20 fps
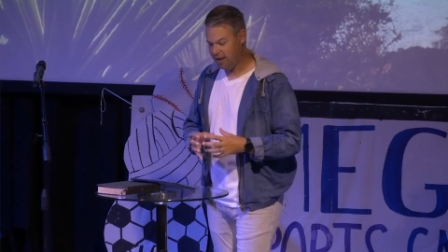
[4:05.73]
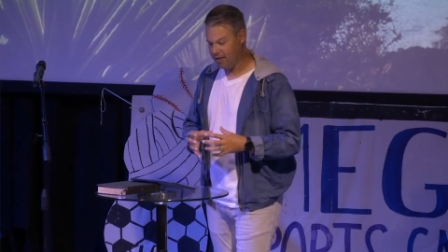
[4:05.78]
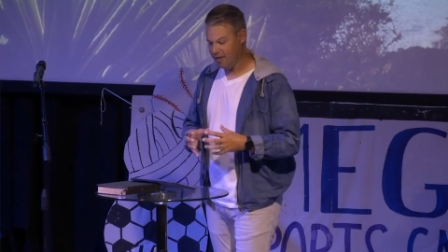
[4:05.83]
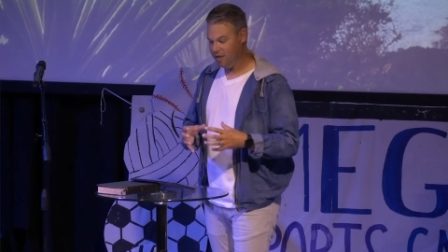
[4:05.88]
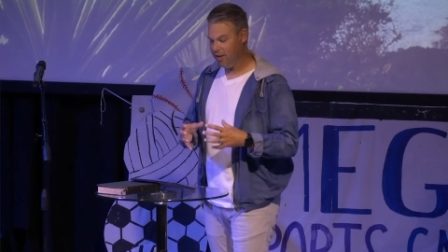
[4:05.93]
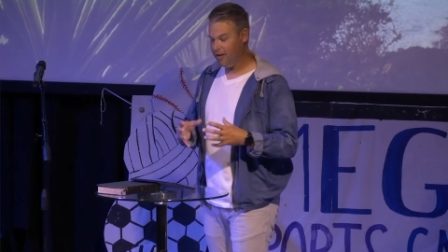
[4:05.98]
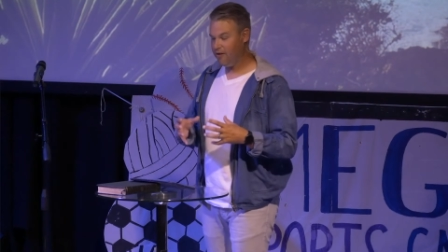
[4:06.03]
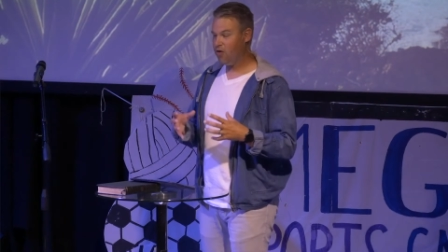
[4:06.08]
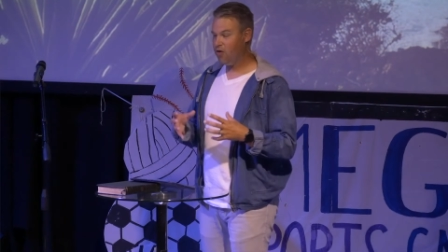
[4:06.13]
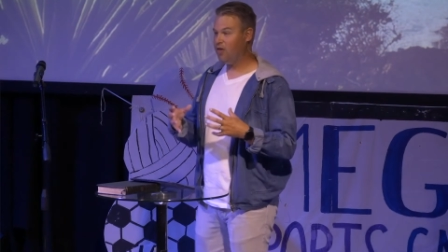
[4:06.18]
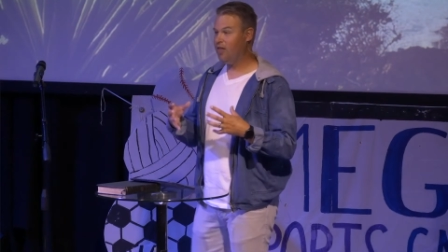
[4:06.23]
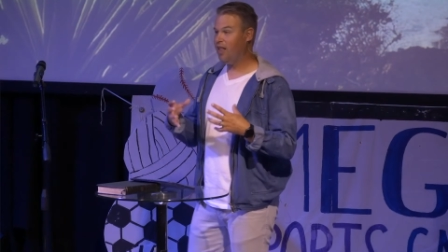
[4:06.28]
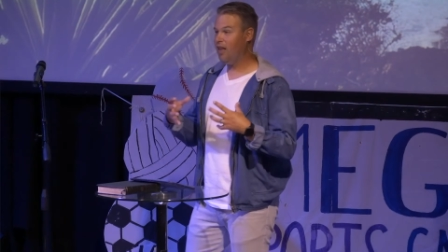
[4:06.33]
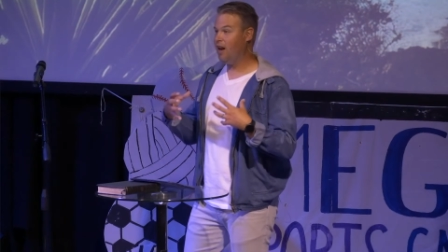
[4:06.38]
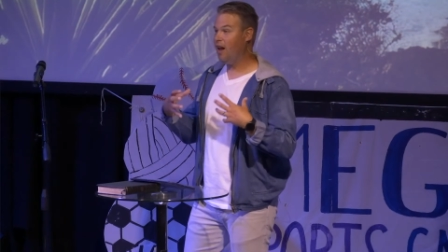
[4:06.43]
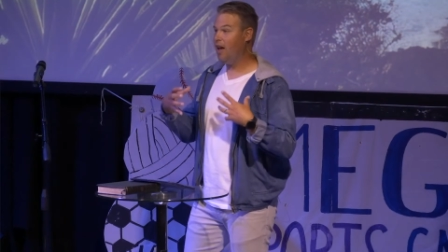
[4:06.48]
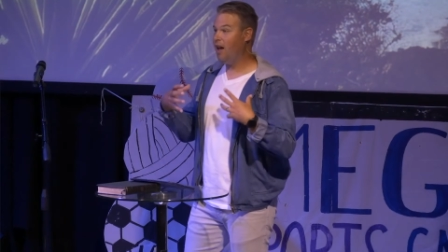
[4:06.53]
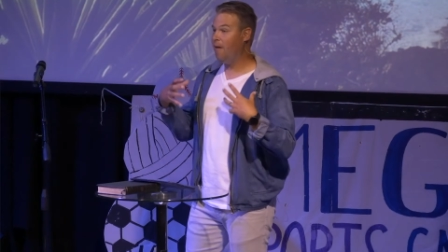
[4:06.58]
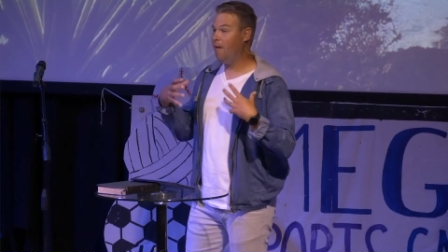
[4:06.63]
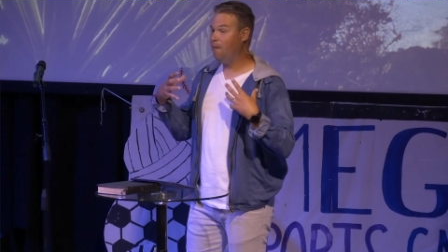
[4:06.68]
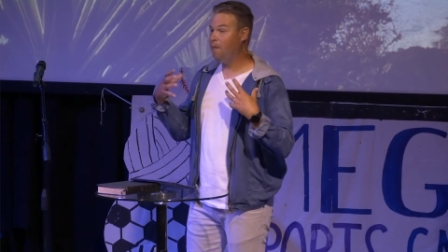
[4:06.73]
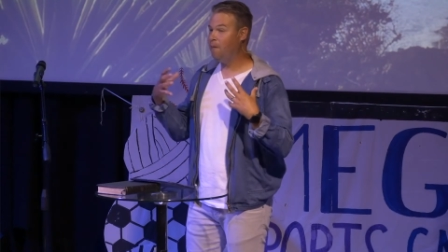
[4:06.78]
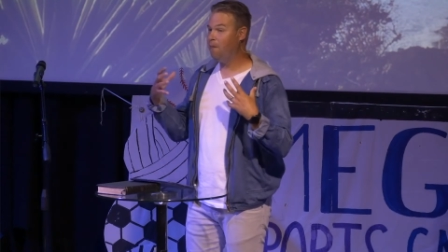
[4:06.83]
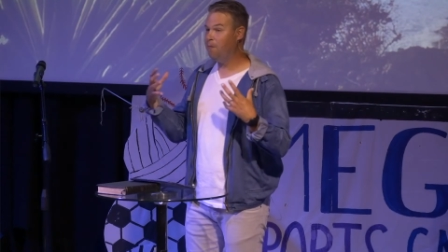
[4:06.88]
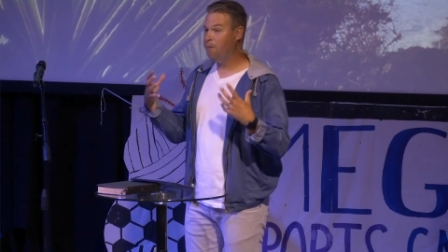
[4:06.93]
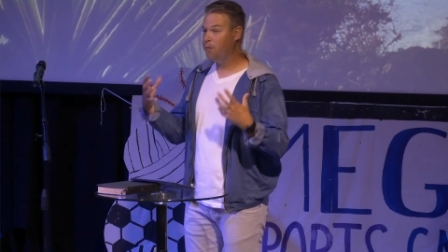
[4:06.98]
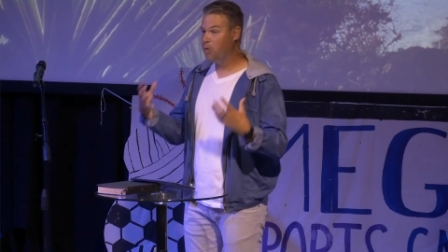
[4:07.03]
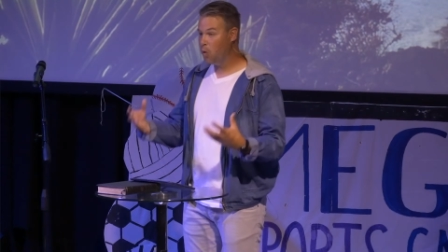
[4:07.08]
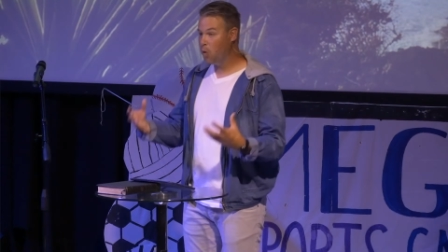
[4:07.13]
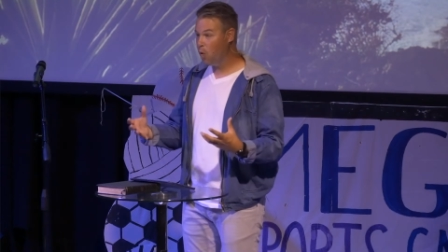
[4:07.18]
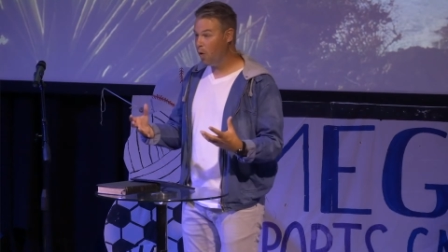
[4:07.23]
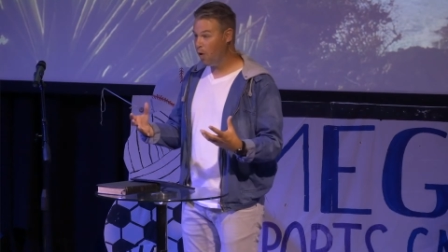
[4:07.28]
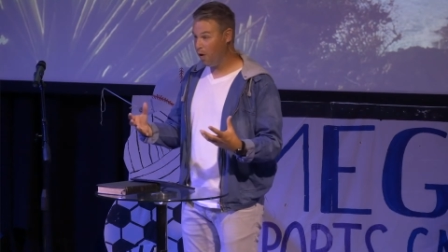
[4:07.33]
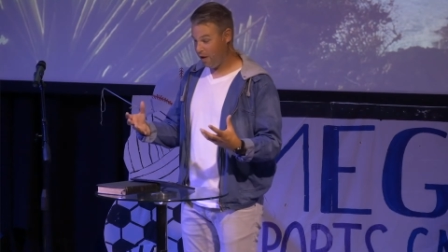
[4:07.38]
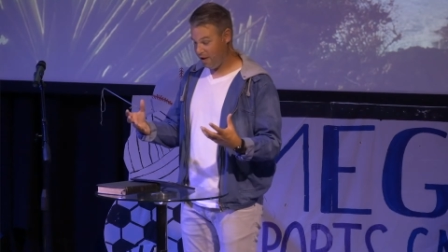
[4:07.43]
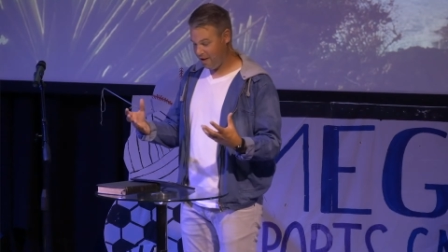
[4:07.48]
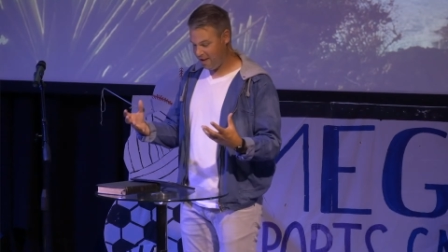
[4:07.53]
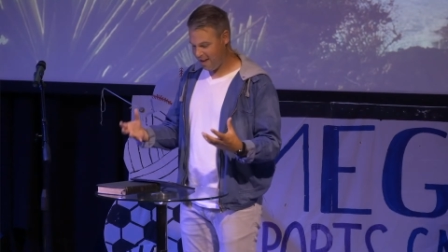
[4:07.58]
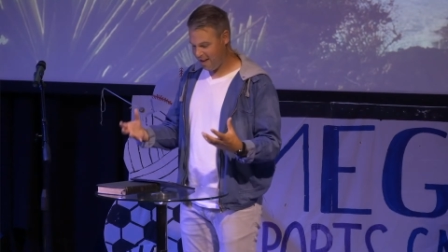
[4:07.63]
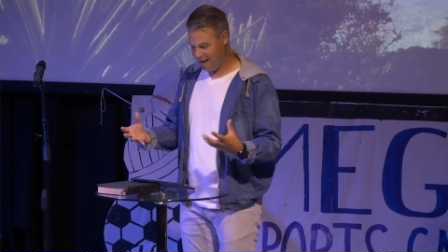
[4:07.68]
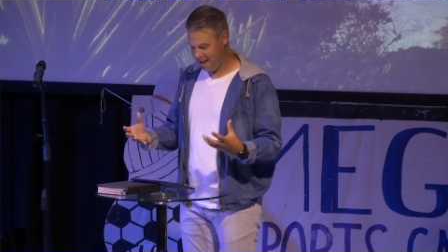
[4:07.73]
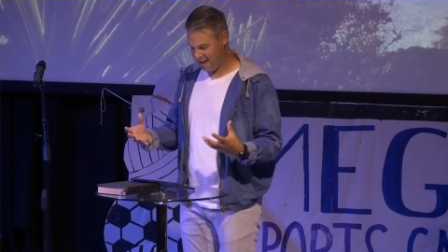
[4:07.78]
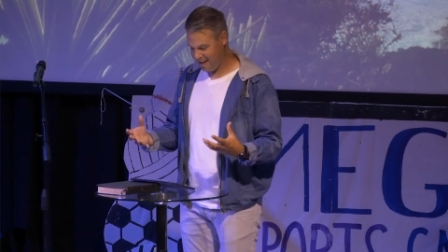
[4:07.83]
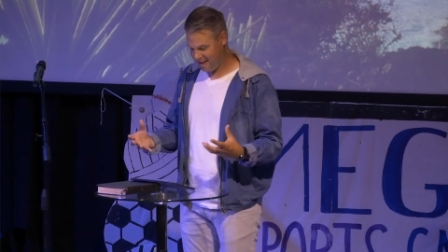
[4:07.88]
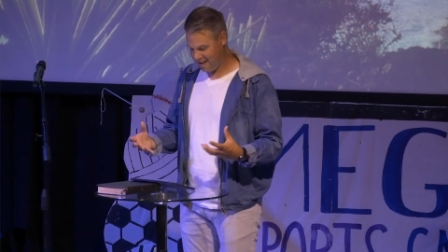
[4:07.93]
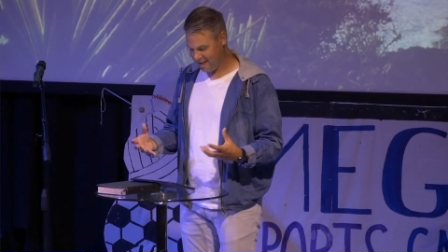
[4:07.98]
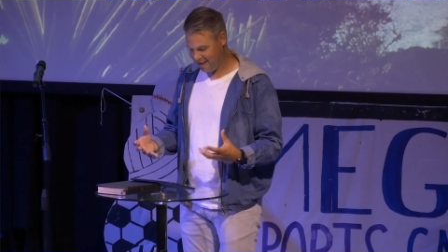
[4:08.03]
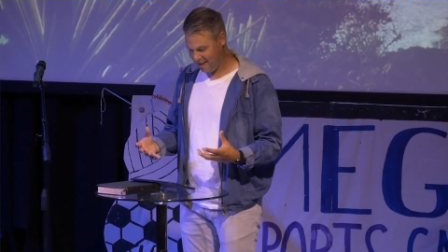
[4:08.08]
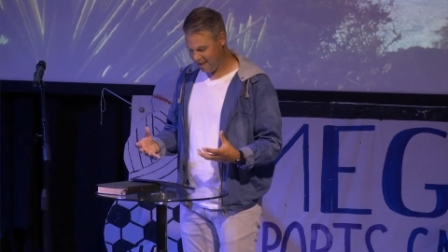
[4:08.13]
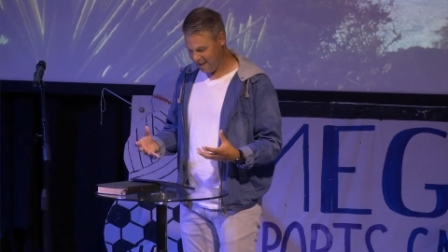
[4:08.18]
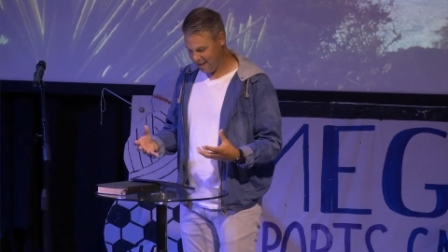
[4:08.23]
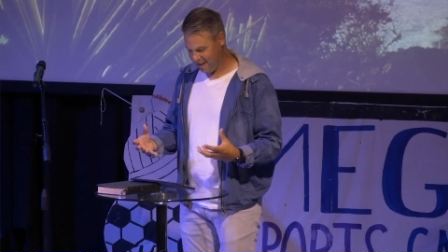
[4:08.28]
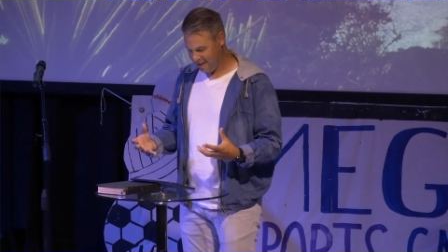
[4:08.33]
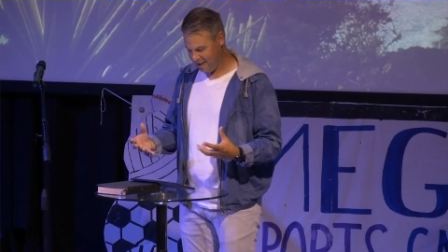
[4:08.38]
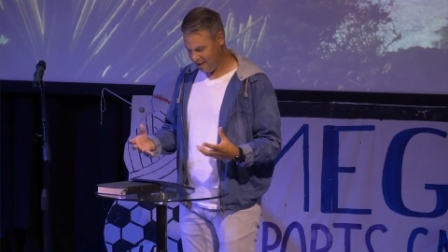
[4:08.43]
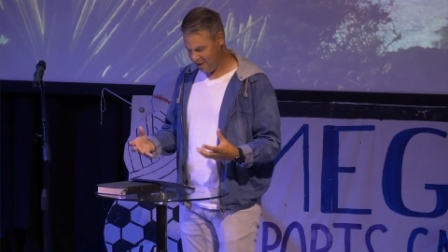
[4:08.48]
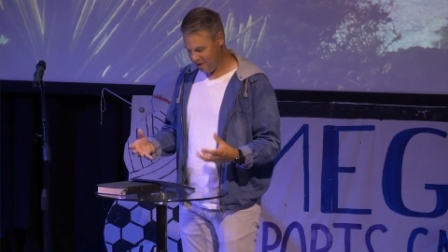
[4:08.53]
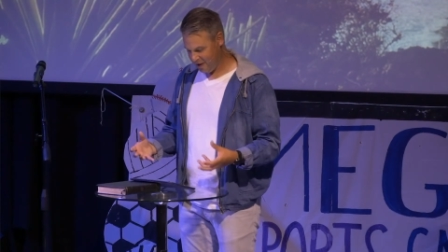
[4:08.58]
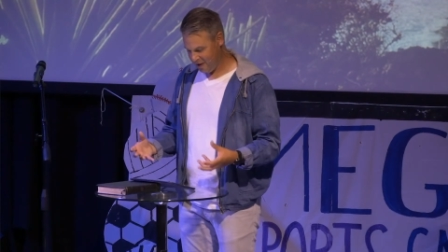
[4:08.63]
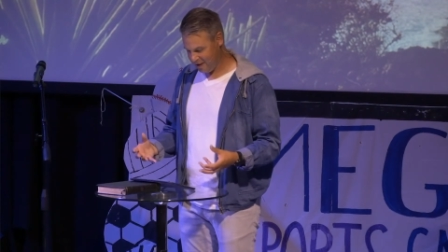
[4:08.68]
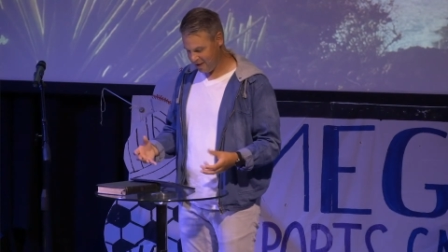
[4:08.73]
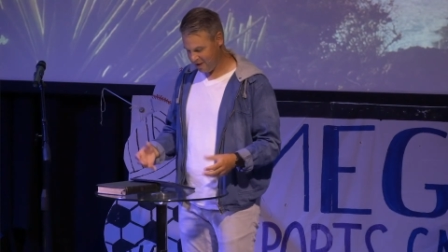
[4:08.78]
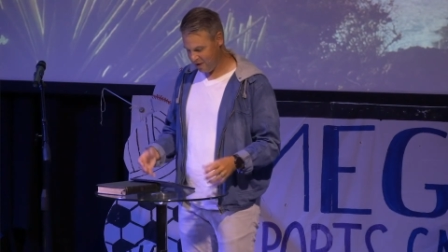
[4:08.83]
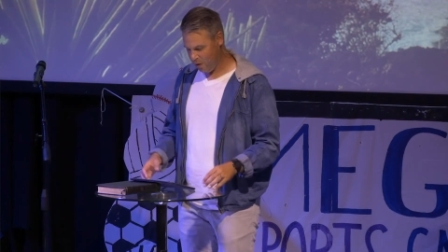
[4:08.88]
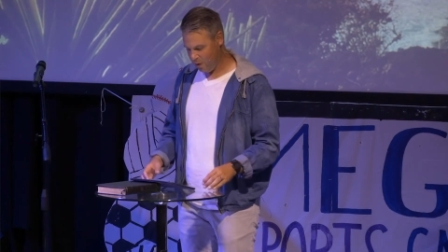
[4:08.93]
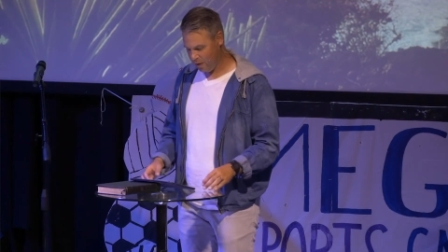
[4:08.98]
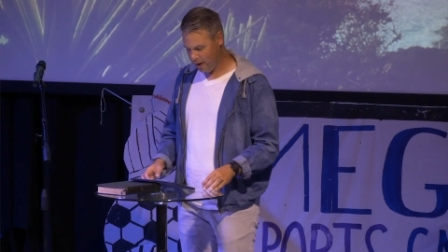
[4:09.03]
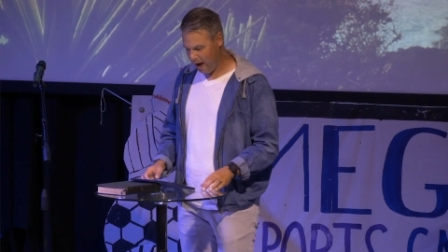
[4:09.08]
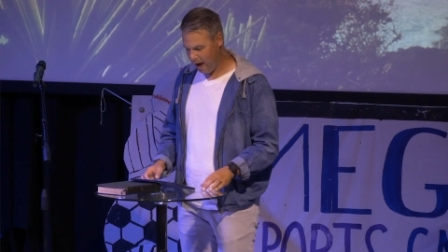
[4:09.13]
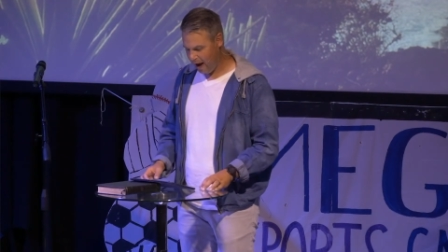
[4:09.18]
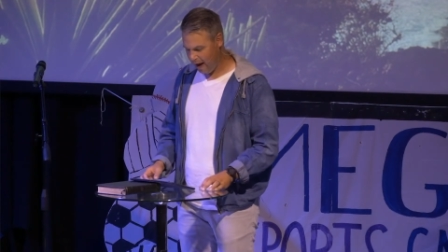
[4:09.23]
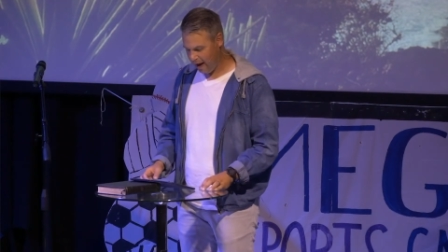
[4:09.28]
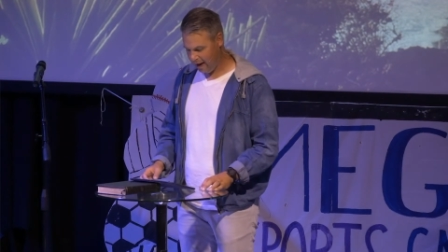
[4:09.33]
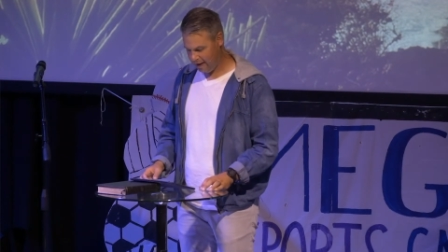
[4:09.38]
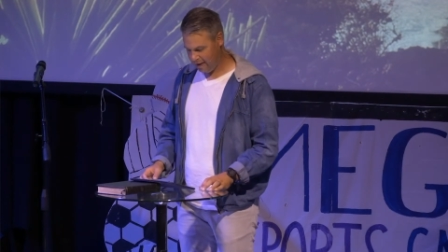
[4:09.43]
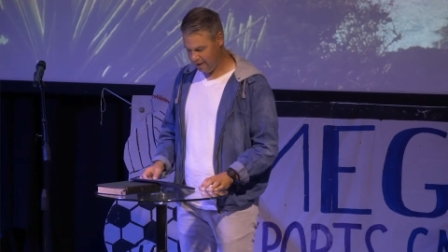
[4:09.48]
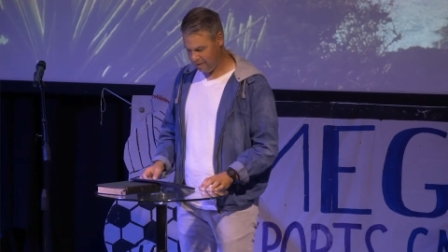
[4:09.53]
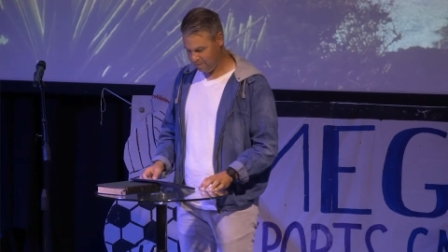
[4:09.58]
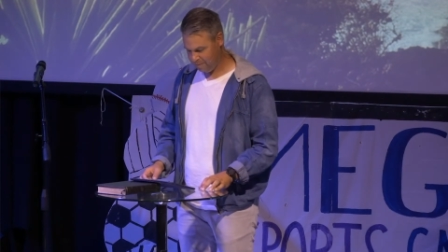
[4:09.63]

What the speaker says: that a fool says there is no God.